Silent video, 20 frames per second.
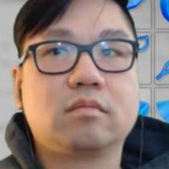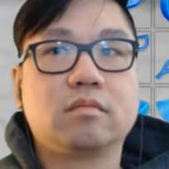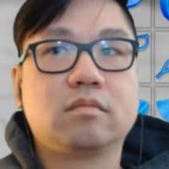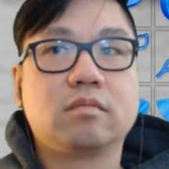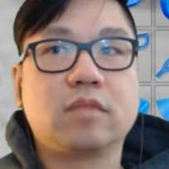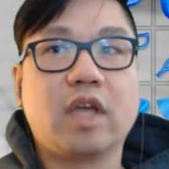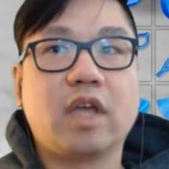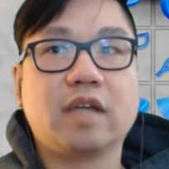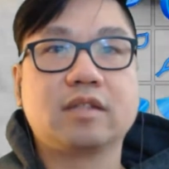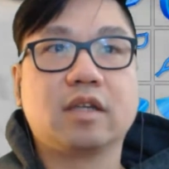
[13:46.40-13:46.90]

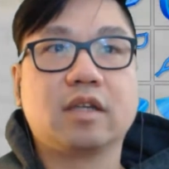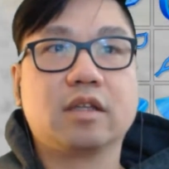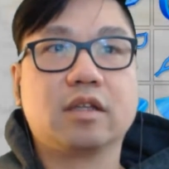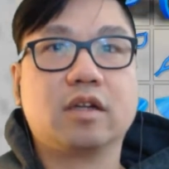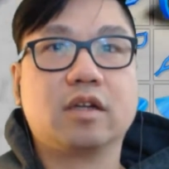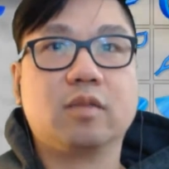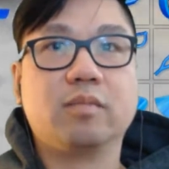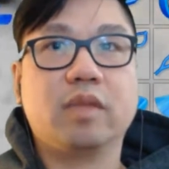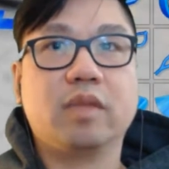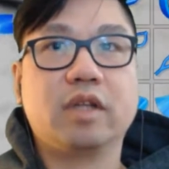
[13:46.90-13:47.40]
Yeah,
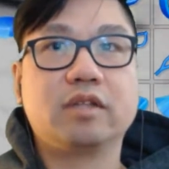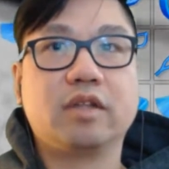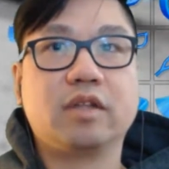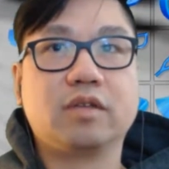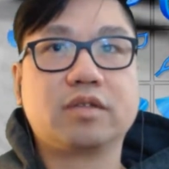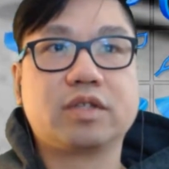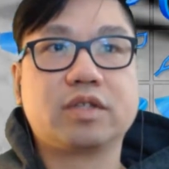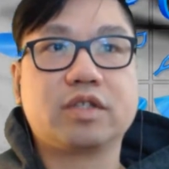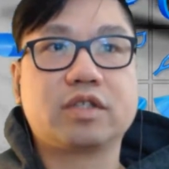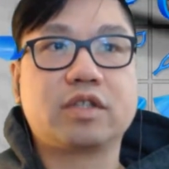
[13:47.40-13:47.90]

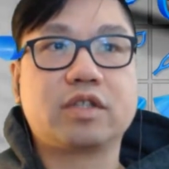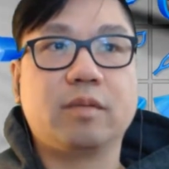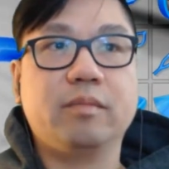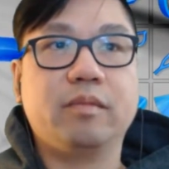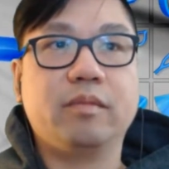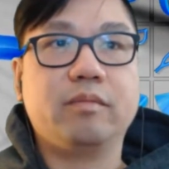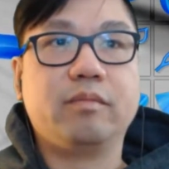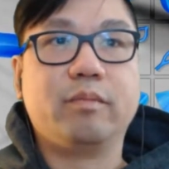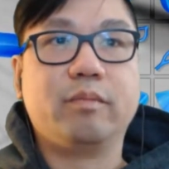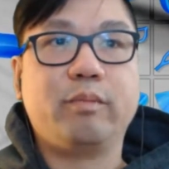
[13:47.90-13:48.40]
those are just
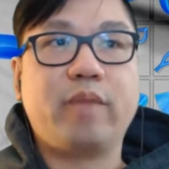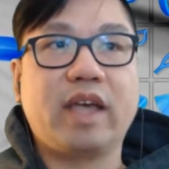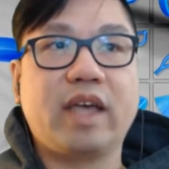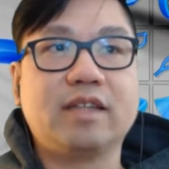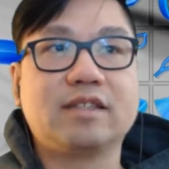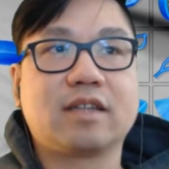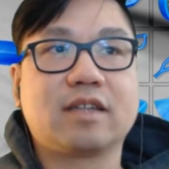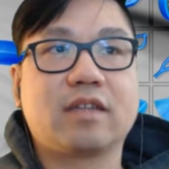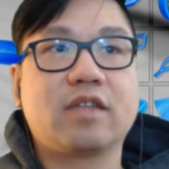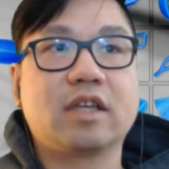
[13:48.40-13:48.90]
some
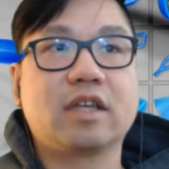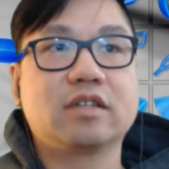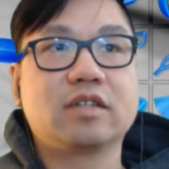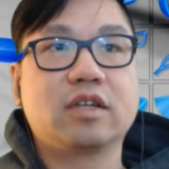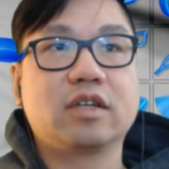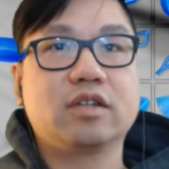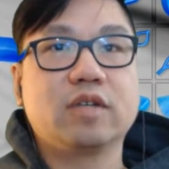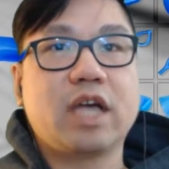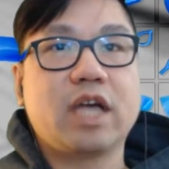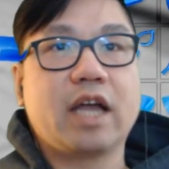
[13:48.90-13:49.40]
basic things
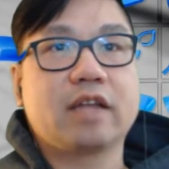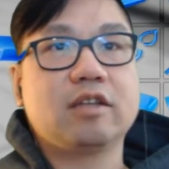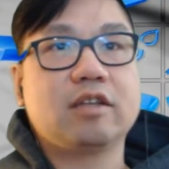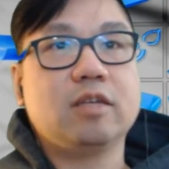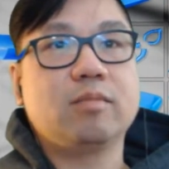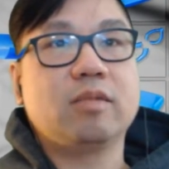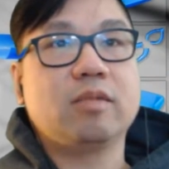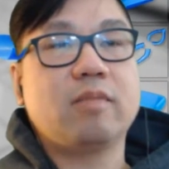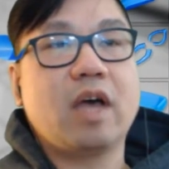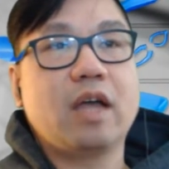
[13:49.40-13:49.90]
that you got to
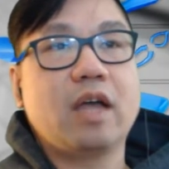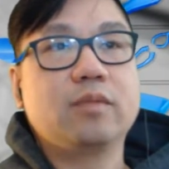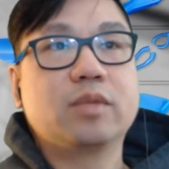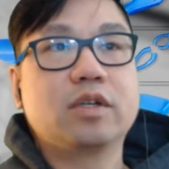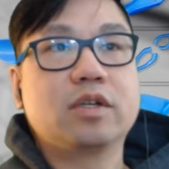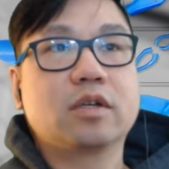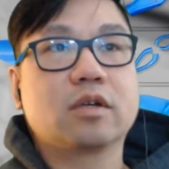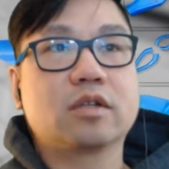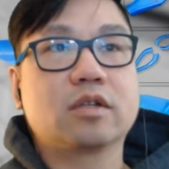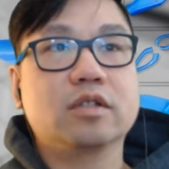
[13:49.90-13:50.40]
keep in mind when
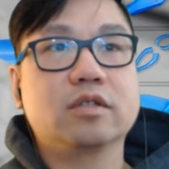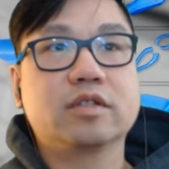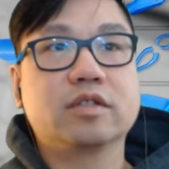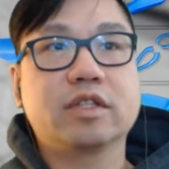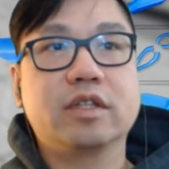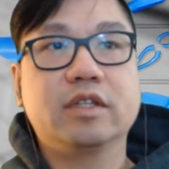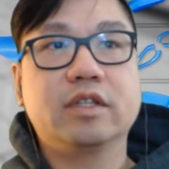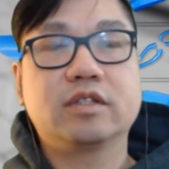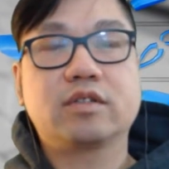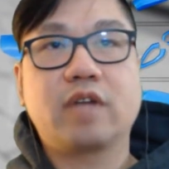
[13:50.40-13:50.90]
you're
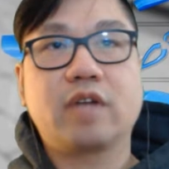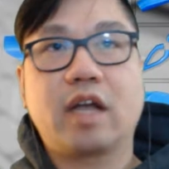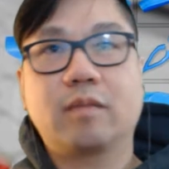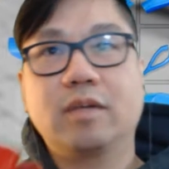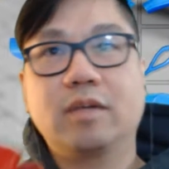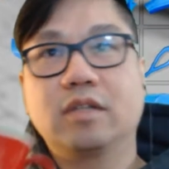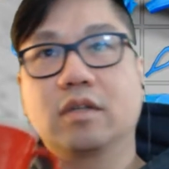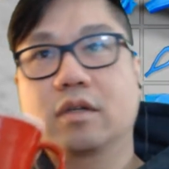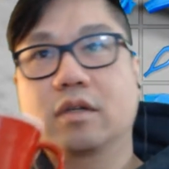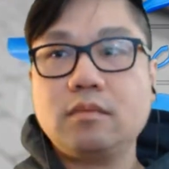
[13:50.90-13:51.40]
using this track
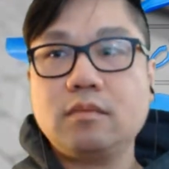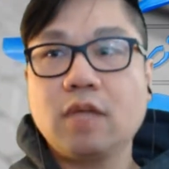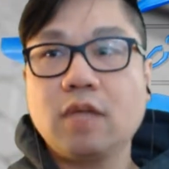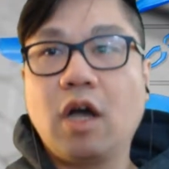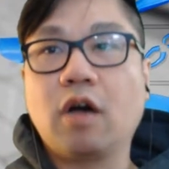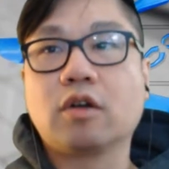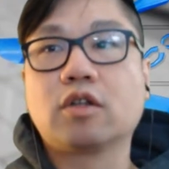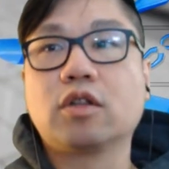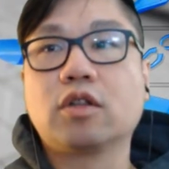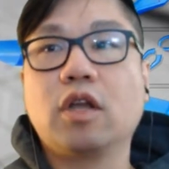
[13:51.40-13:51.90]
builder.
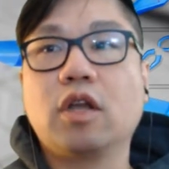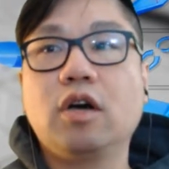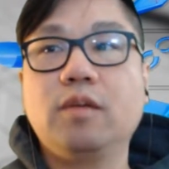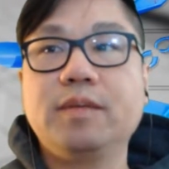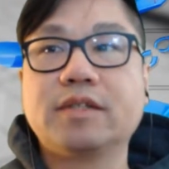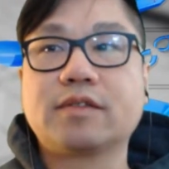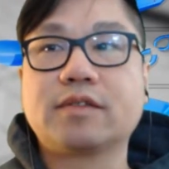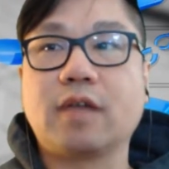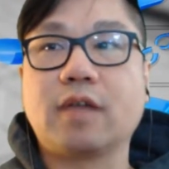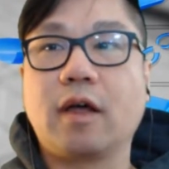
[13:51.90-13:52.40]
Oh, globe
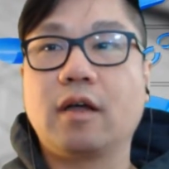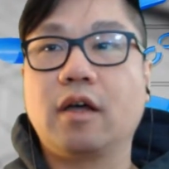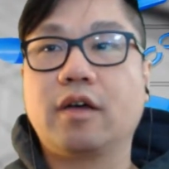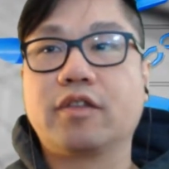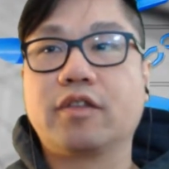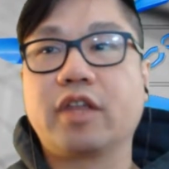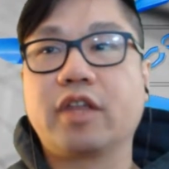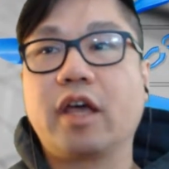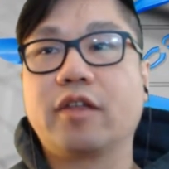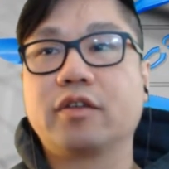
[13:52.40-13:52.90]
is,
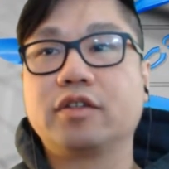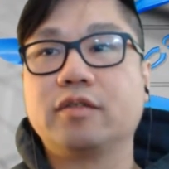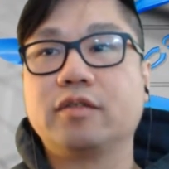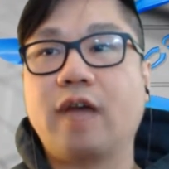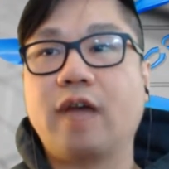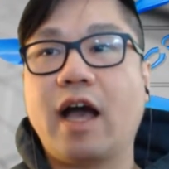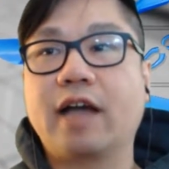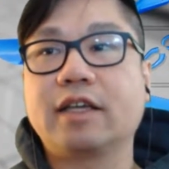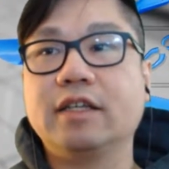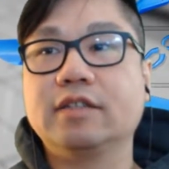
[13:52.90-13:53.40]
the other two
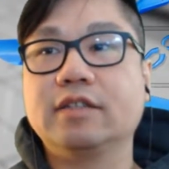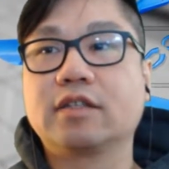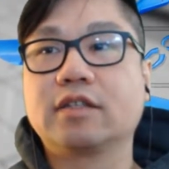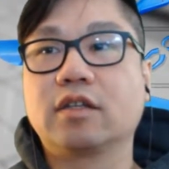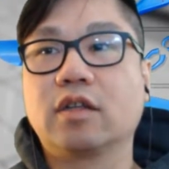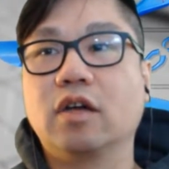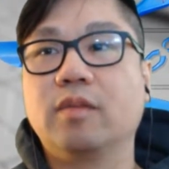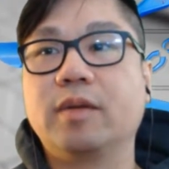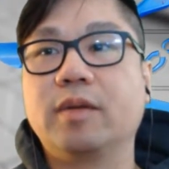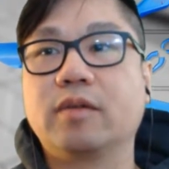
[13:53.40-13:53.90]
hotkeys,
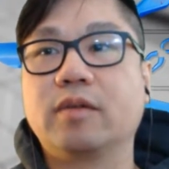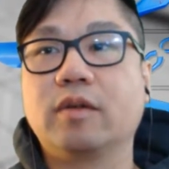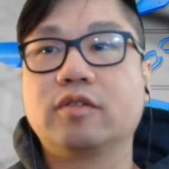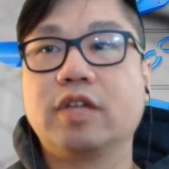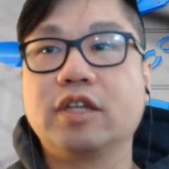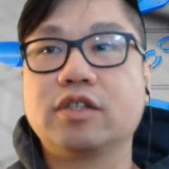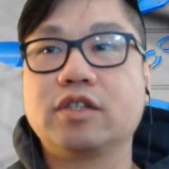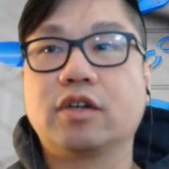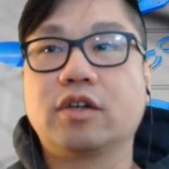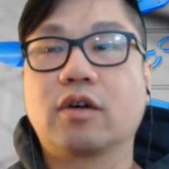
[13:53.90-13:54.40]
globe and
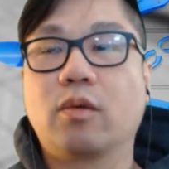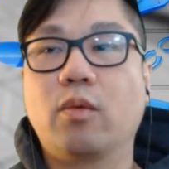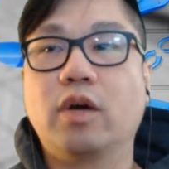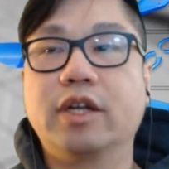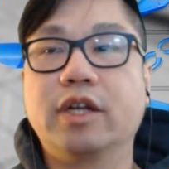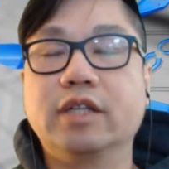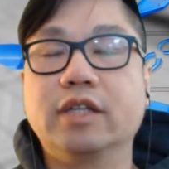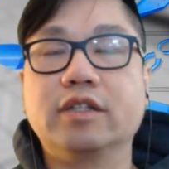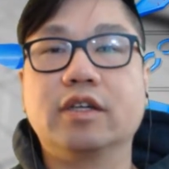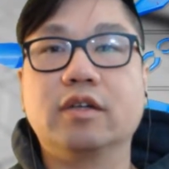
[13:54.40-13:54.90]
rotation, are
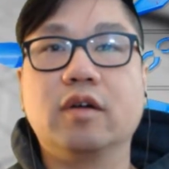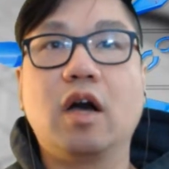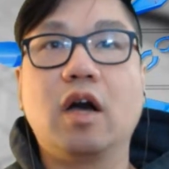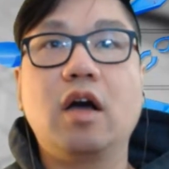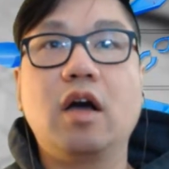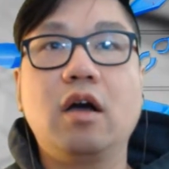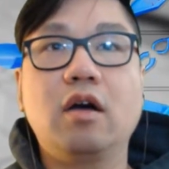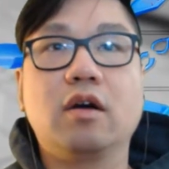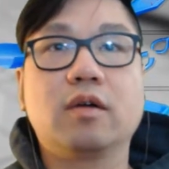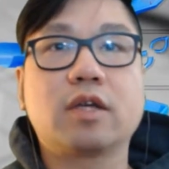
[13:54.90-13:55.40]
1 and 2.
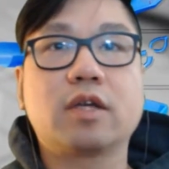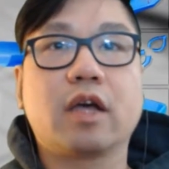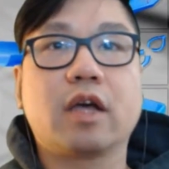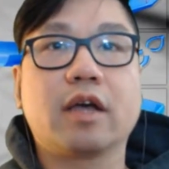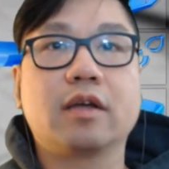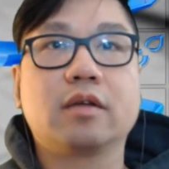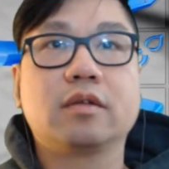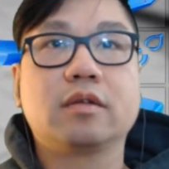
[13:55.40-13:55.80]
Oh, okay.